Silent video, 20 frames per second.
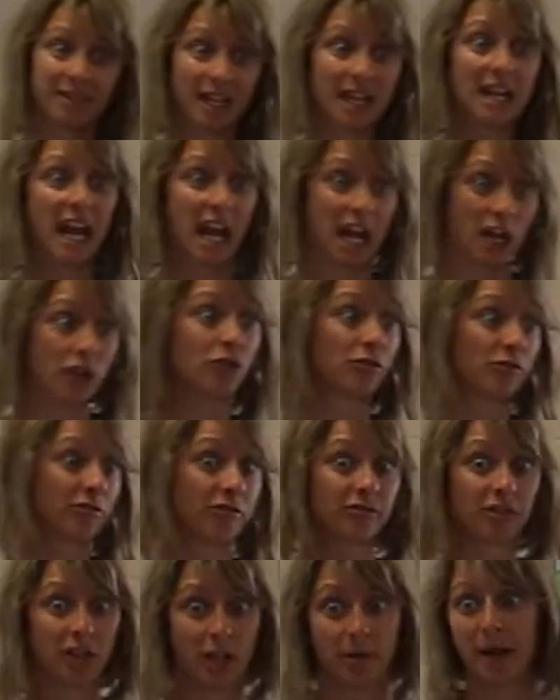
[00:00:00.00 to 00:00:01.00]
an age of
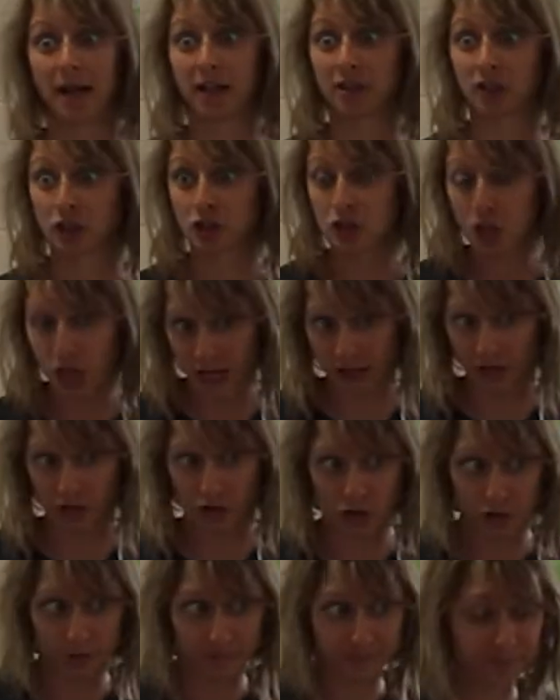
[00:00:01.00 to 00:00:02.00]
climatic
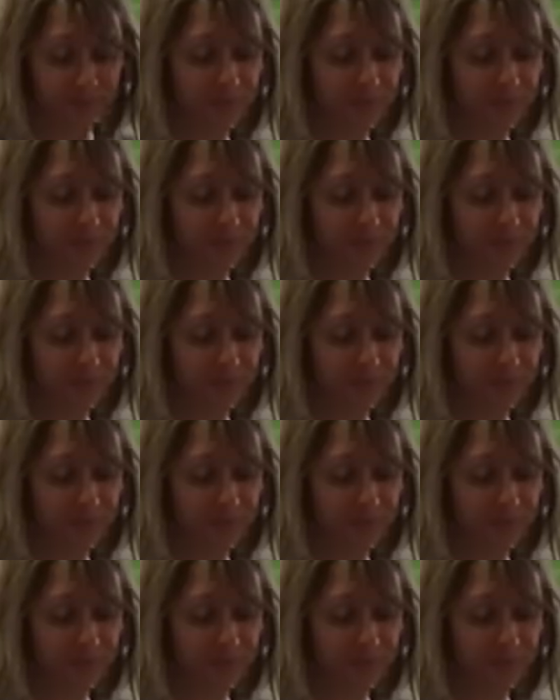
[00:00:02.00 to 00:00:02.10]
change.